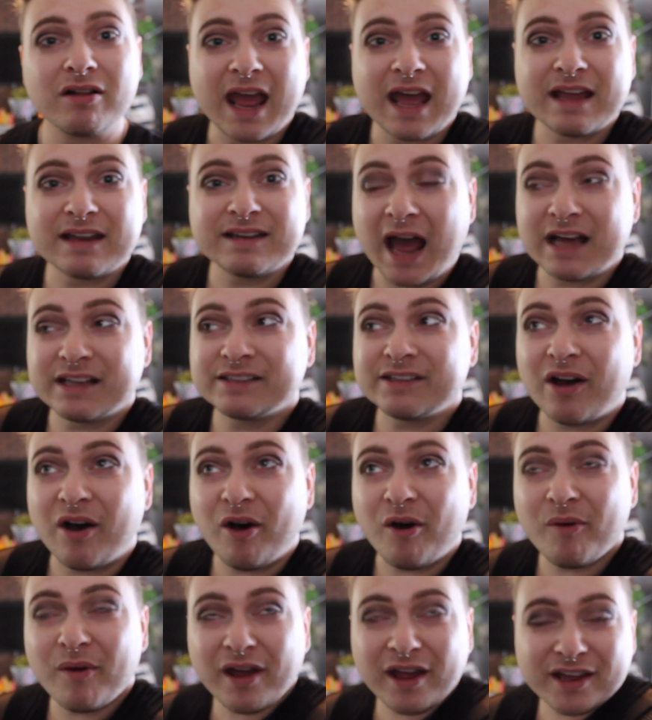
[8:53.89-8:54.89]
And as
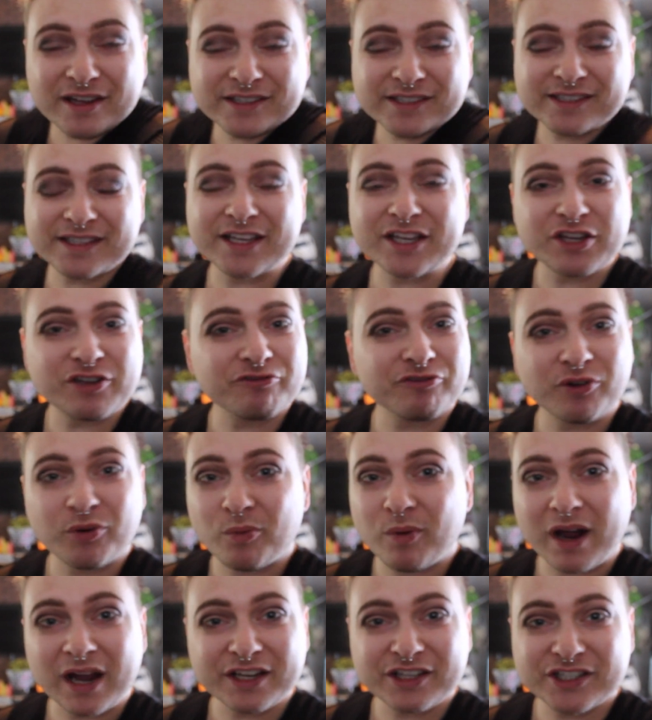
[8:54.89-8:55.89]
always, thank you for
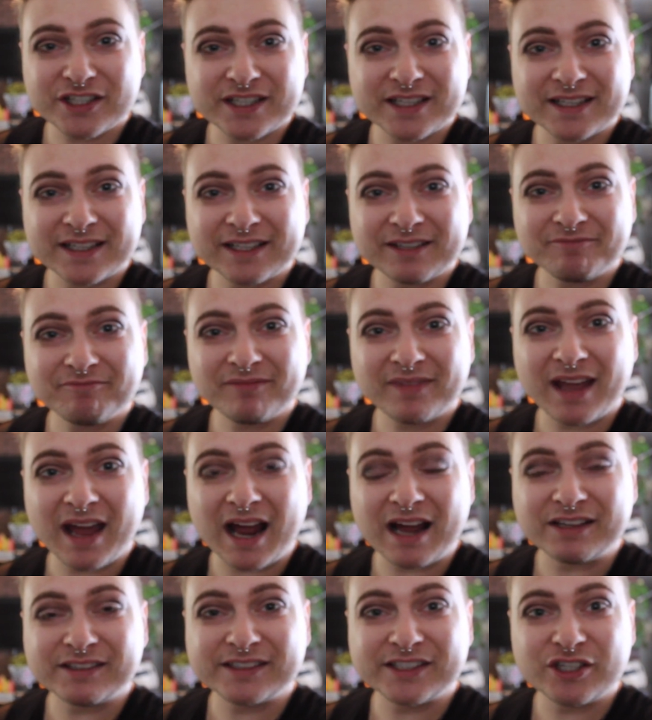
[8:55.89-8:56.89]
watching.
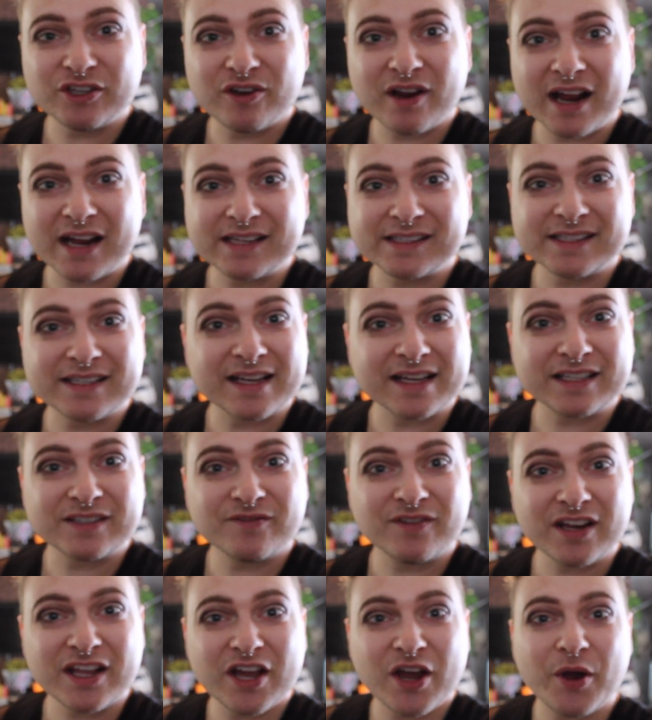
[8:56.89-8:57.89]
I'll see you guys in the next
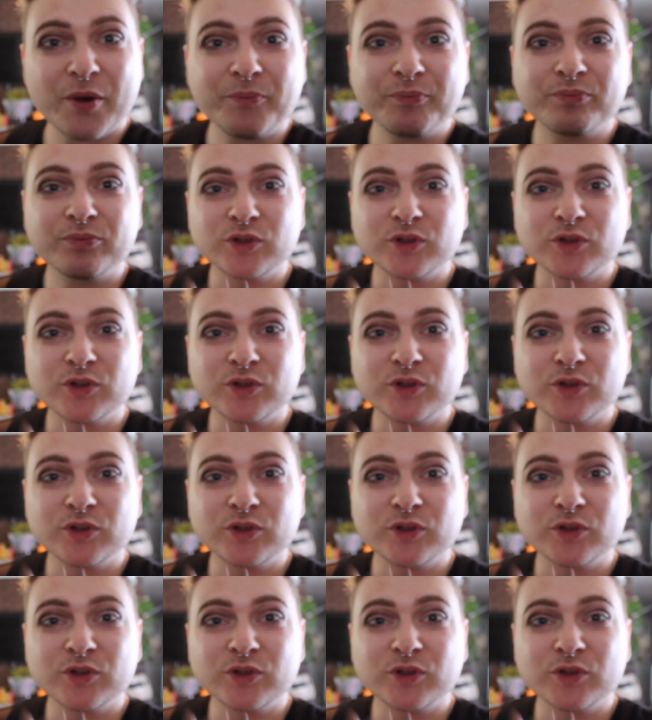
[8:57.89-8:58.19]
video.